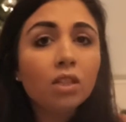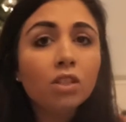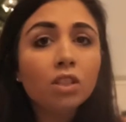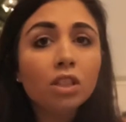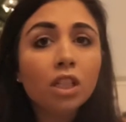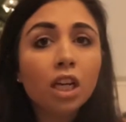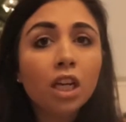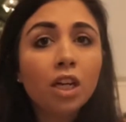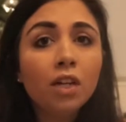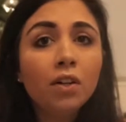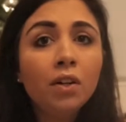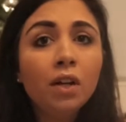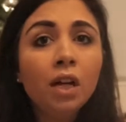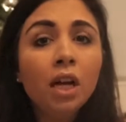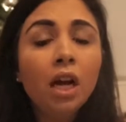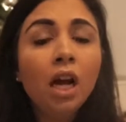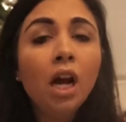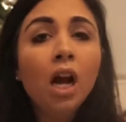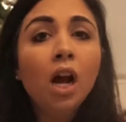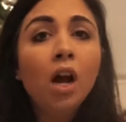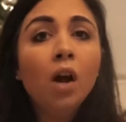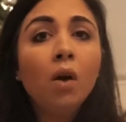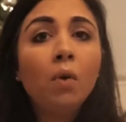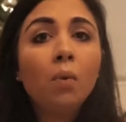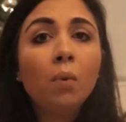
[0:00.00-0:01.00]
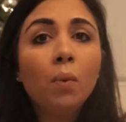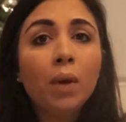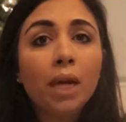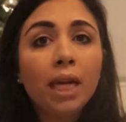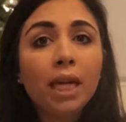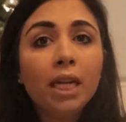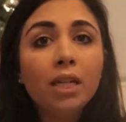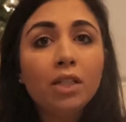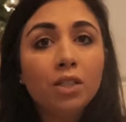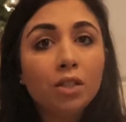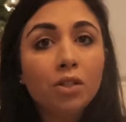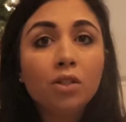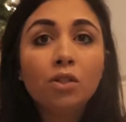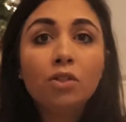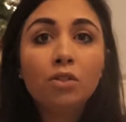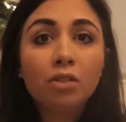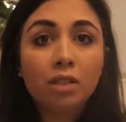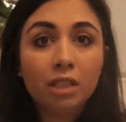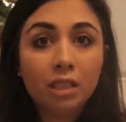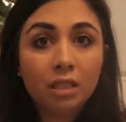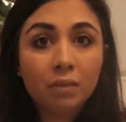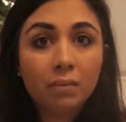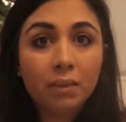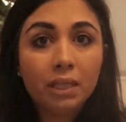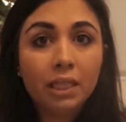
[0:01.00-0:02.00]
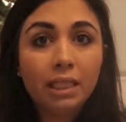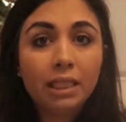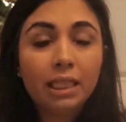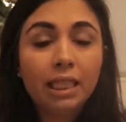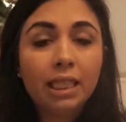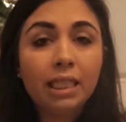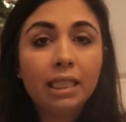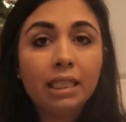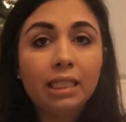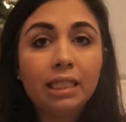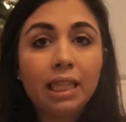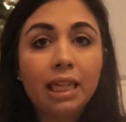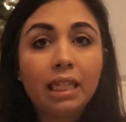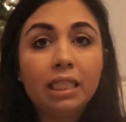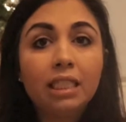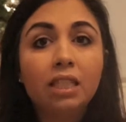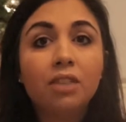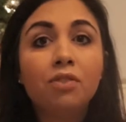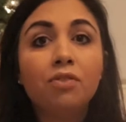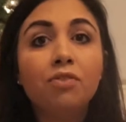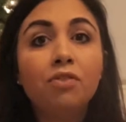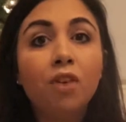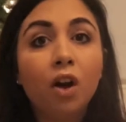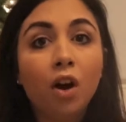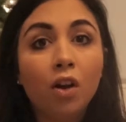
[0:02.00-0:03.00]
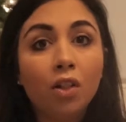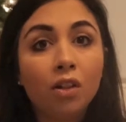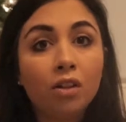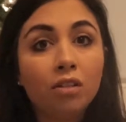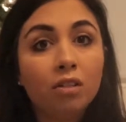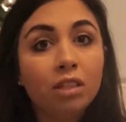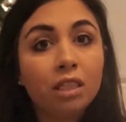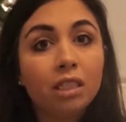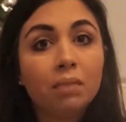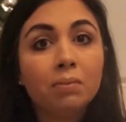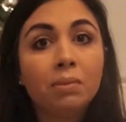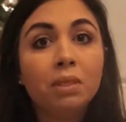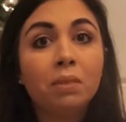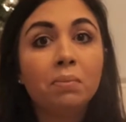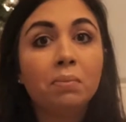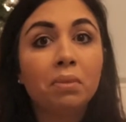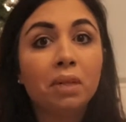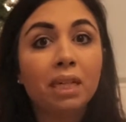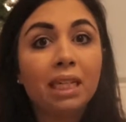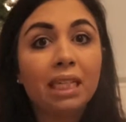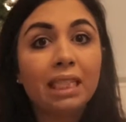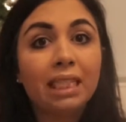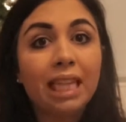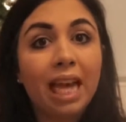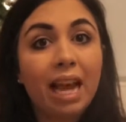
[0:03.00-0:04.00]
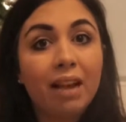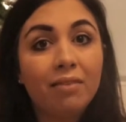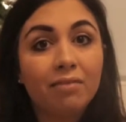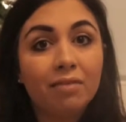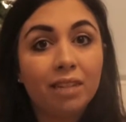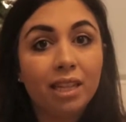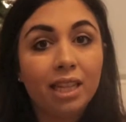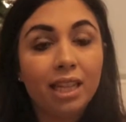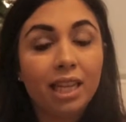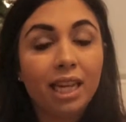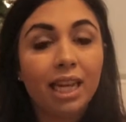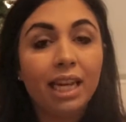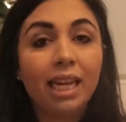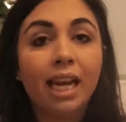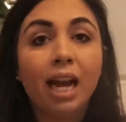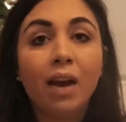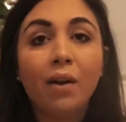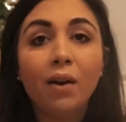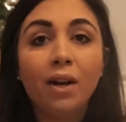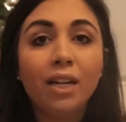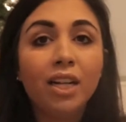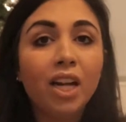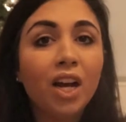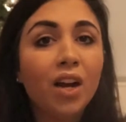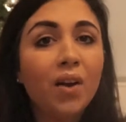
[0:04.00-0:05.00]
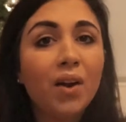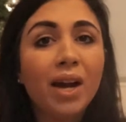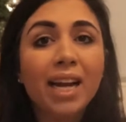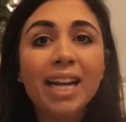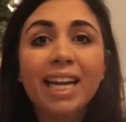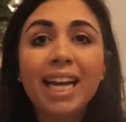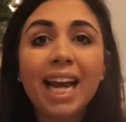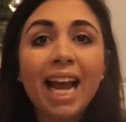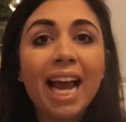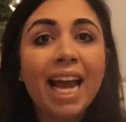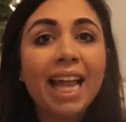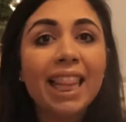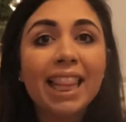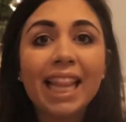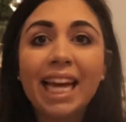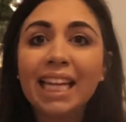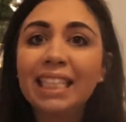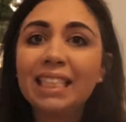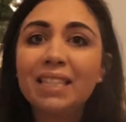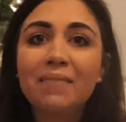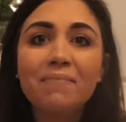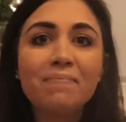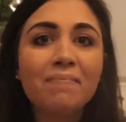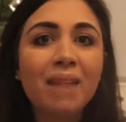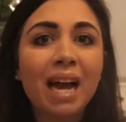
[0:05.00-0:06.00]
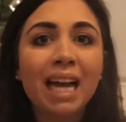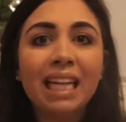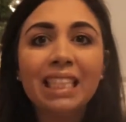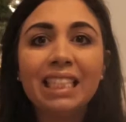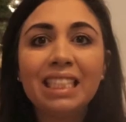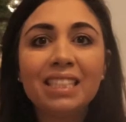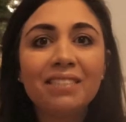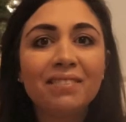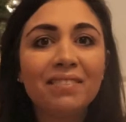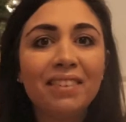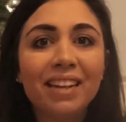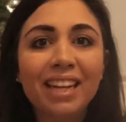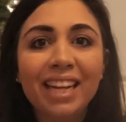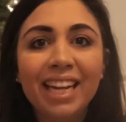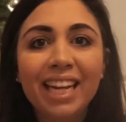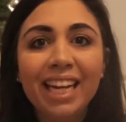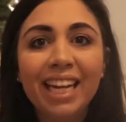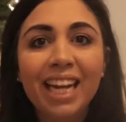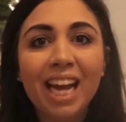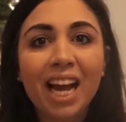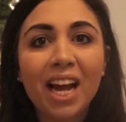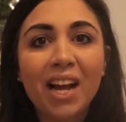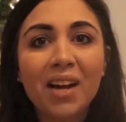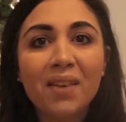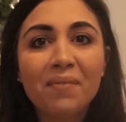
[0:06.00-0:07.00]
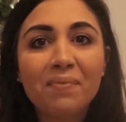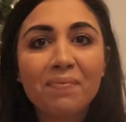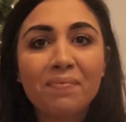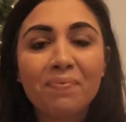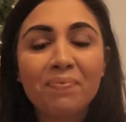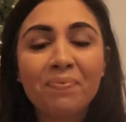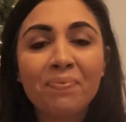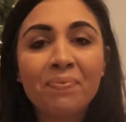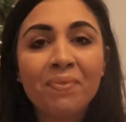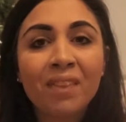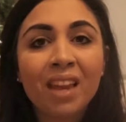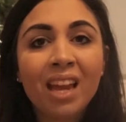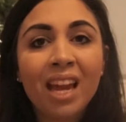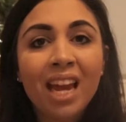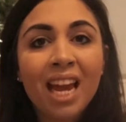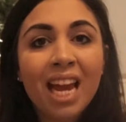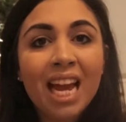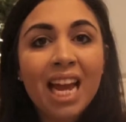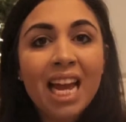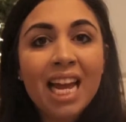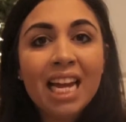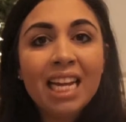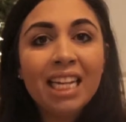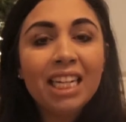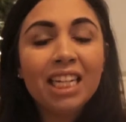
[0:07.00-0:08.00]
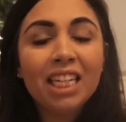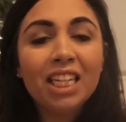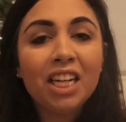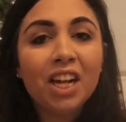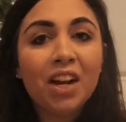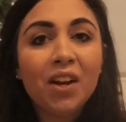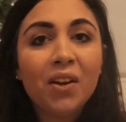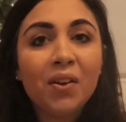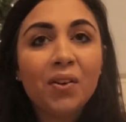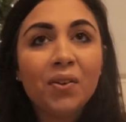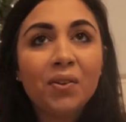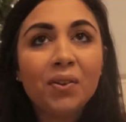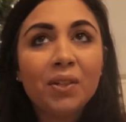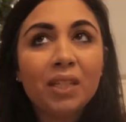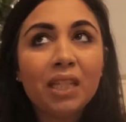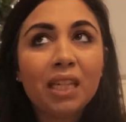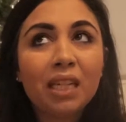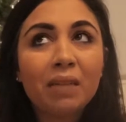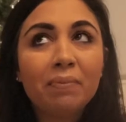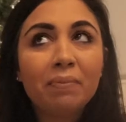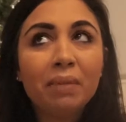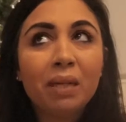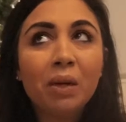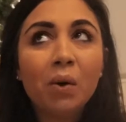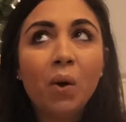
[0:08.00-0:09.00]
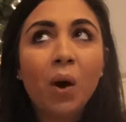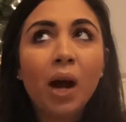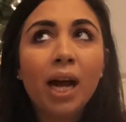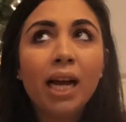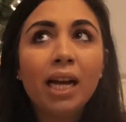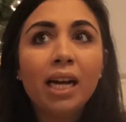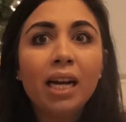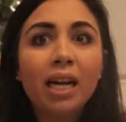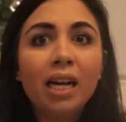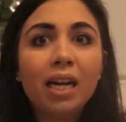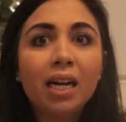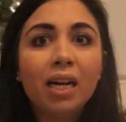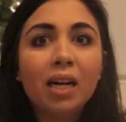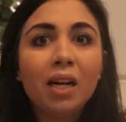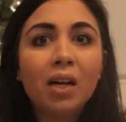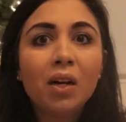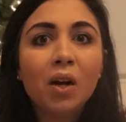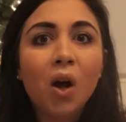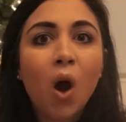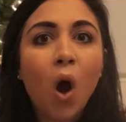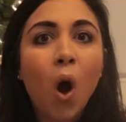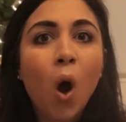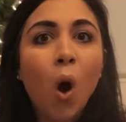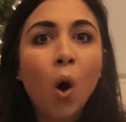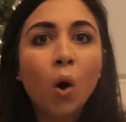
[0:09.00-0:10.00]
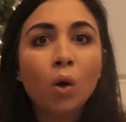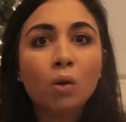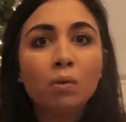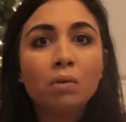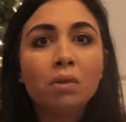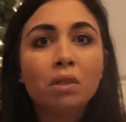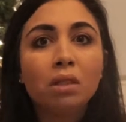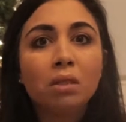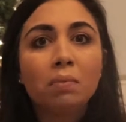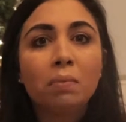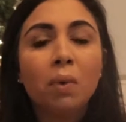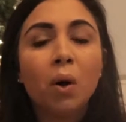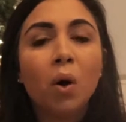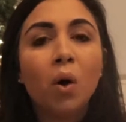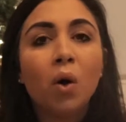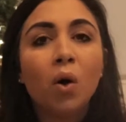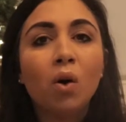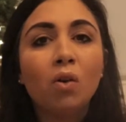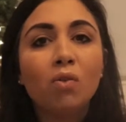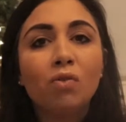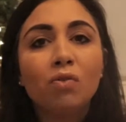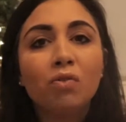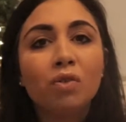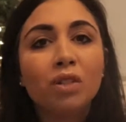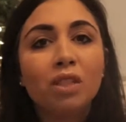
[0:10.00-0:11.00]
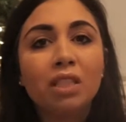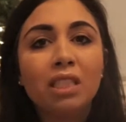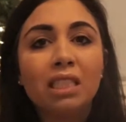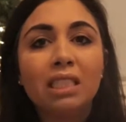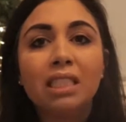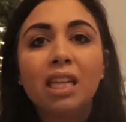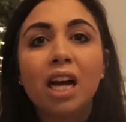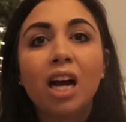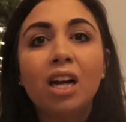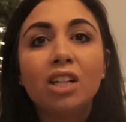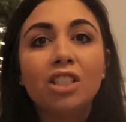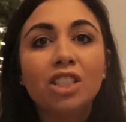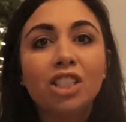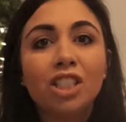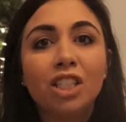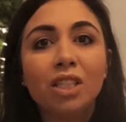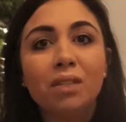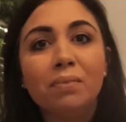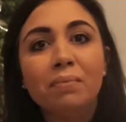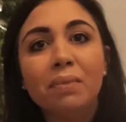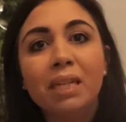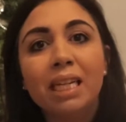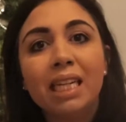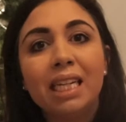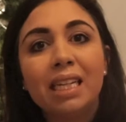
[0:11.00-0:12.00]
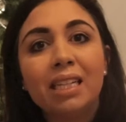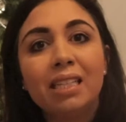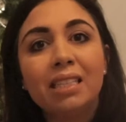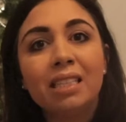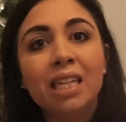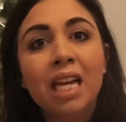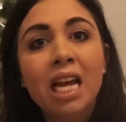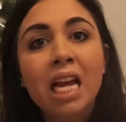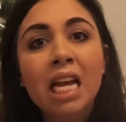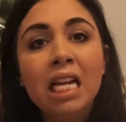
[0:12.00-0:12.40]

So we do Christmas in the sense that Father Christmas brings everything. Now I know again that's a massively um, you know, can be quite a hot spot of discussion because